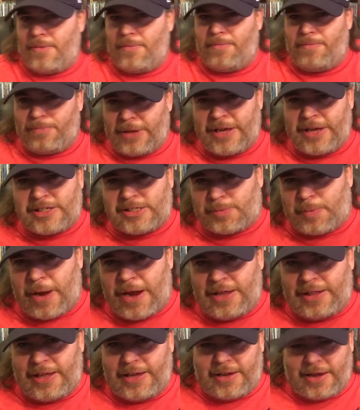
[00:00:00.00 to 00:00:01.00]
Blaze
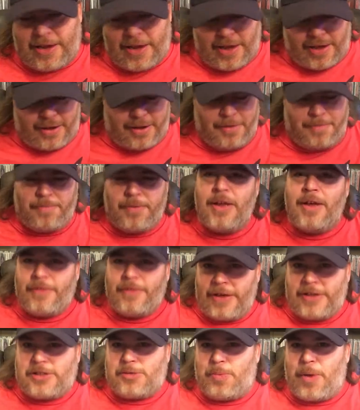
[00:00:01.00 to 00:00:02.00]
Bayley kick.
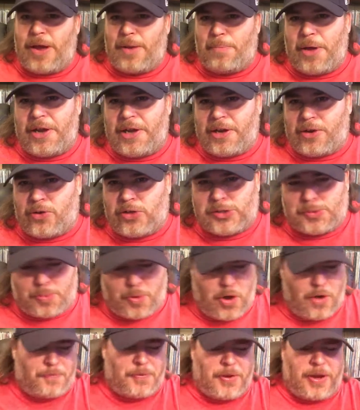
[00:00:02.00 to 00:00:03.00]
Thanks to my buddy Chris
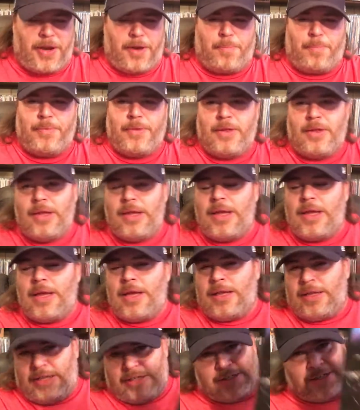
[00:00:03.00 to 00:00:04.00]
Brophy.
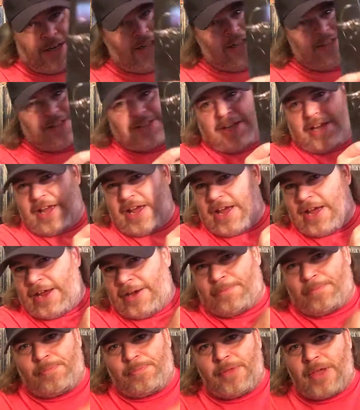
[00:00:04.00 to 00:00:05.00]
Listen to this again,
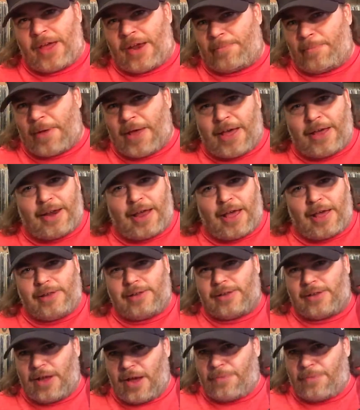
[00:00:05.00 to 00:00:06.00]
and man, I love